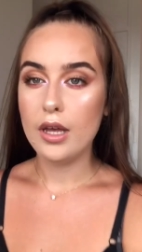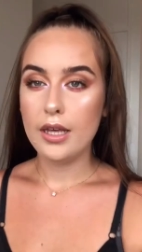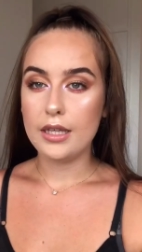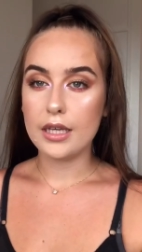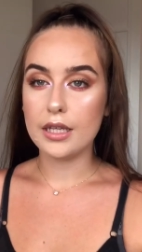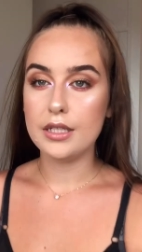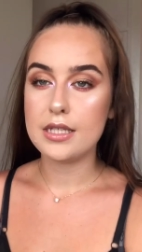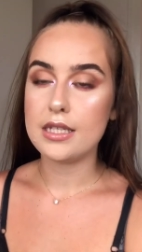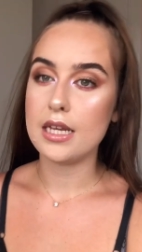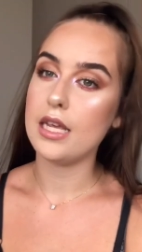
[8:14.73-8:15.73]
You can
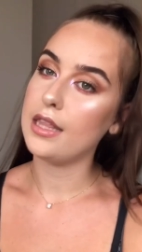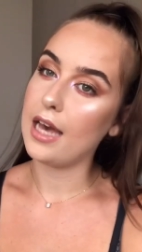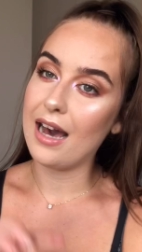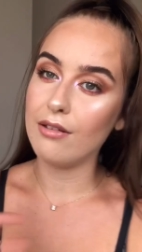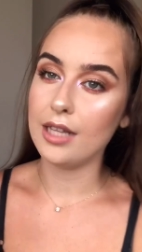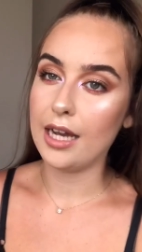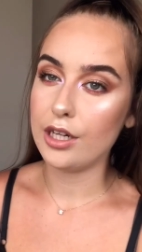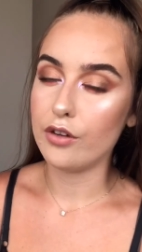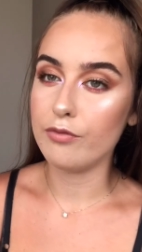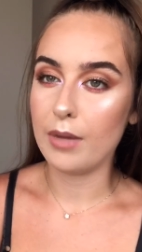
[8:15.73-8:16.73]
see the outline
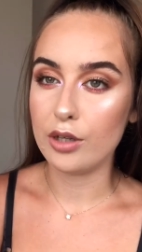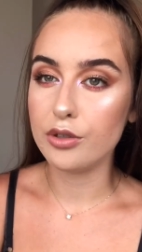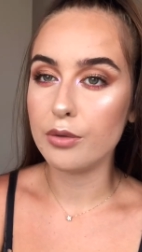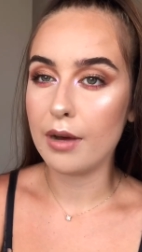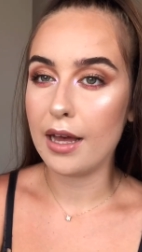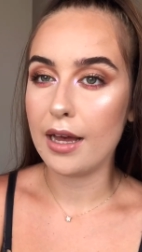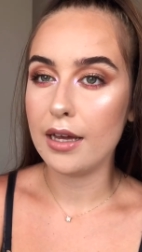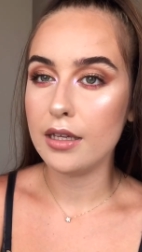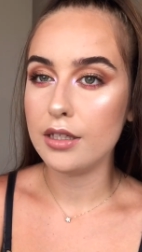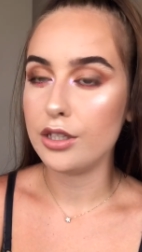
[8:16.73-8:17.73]
of my underwear.
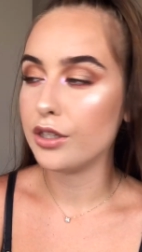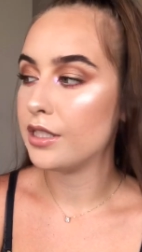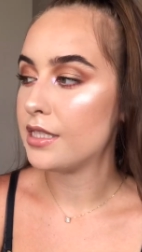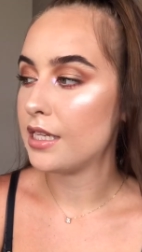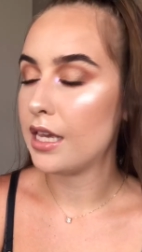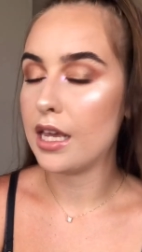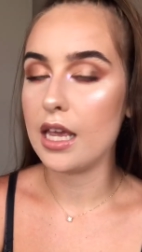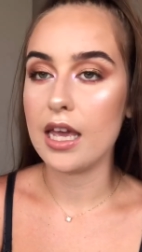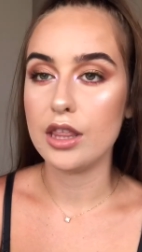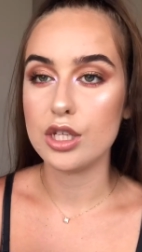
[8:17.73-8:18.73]
You can see
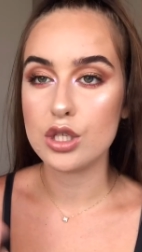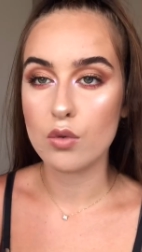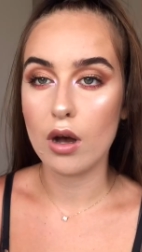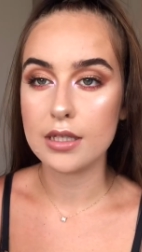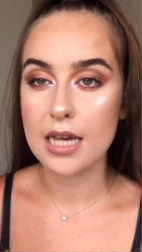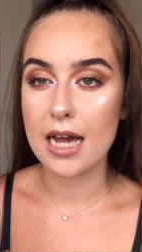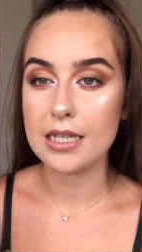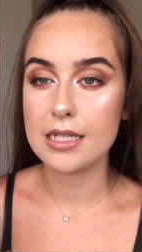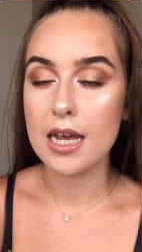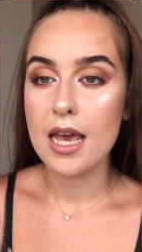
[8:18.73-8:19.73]
in the squat
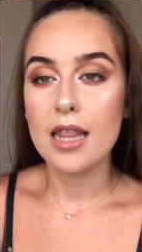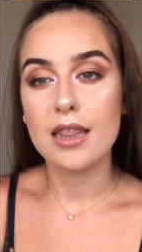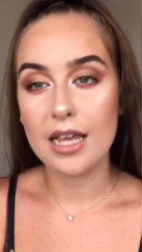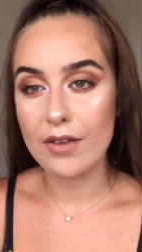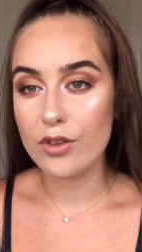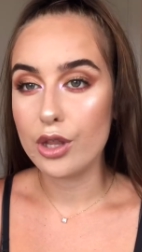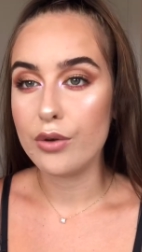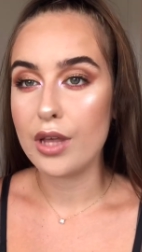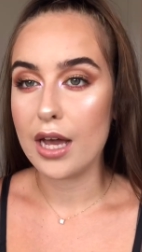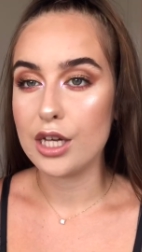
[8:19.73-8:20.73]
test, even though
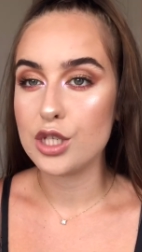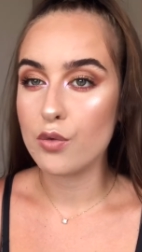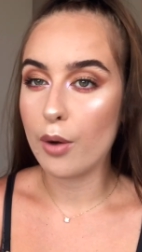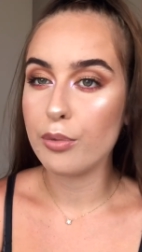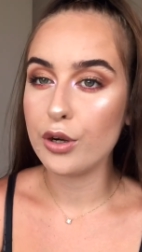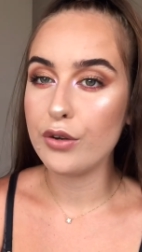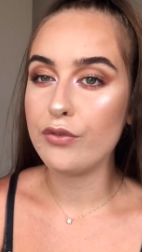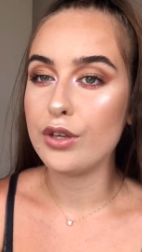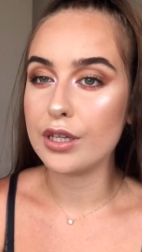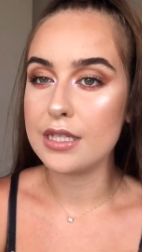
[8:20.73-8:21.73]
they are squat proof,
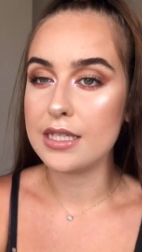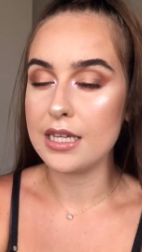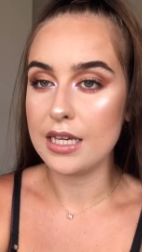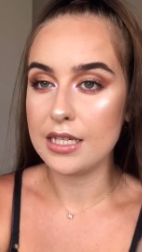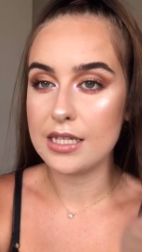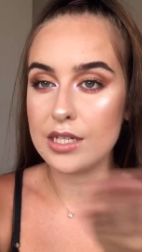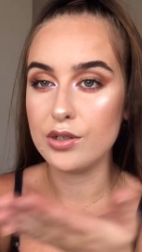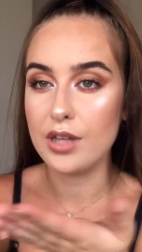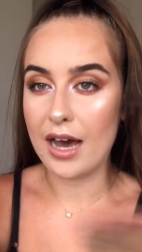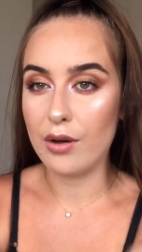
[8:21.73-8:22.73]
you can see still
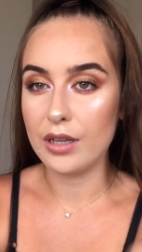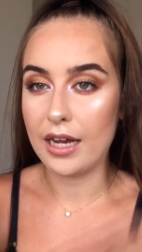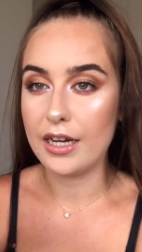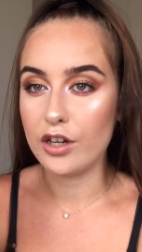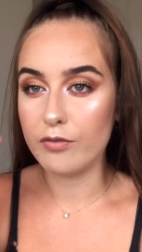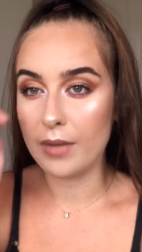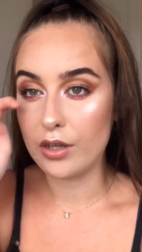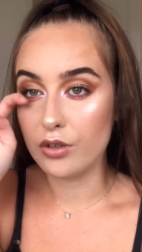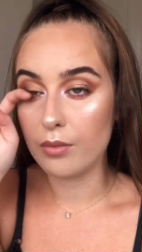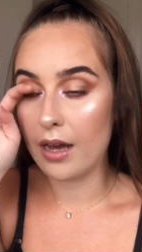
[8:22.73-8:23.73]
the outline of my
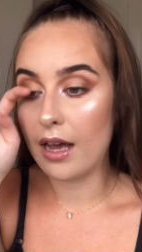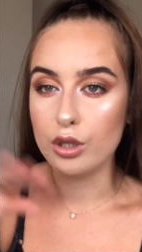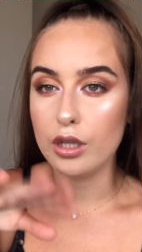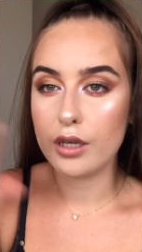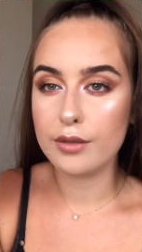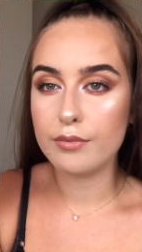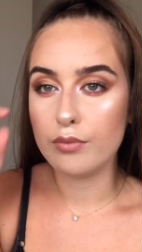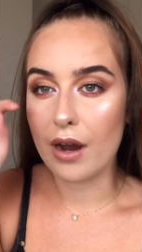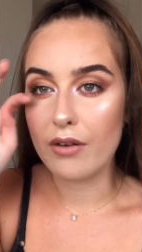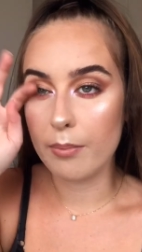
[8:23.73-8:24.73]
underwear
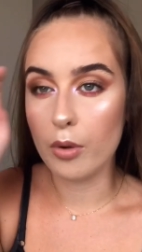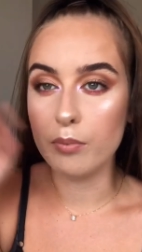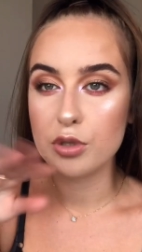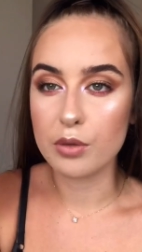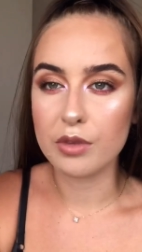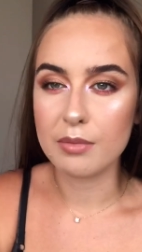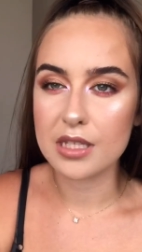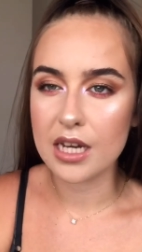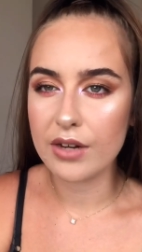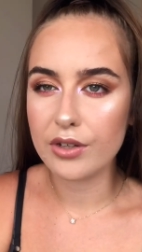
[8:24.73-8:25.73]
where it bumps up the
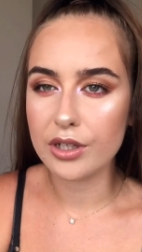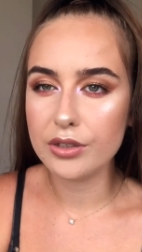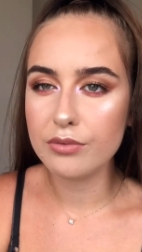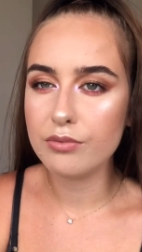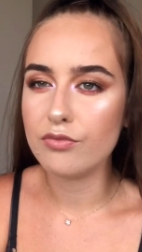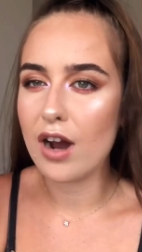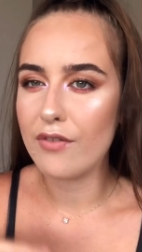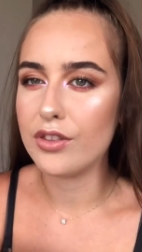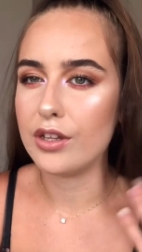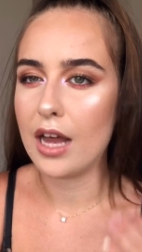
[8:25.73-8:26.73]
material
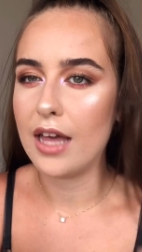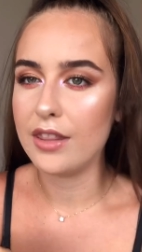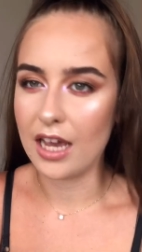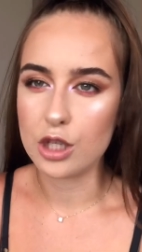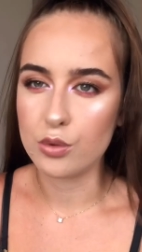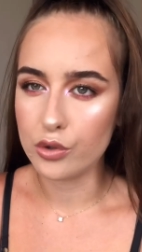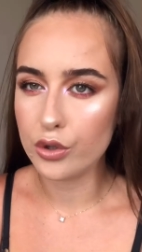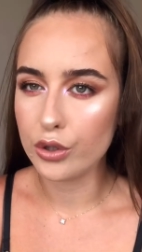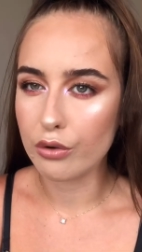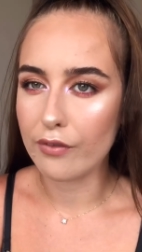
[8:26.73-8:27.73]
rather than the actual
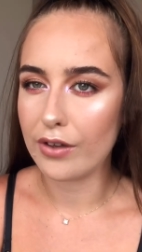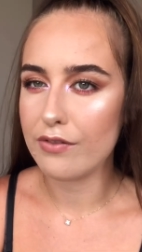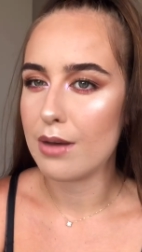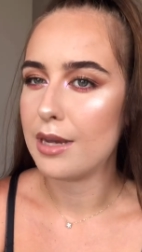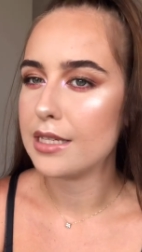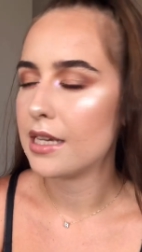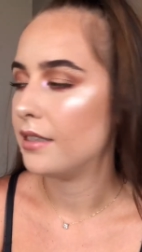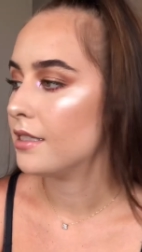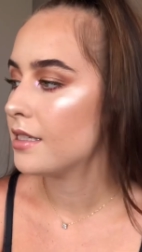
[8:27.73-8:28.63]
colour of it, if that makes sense.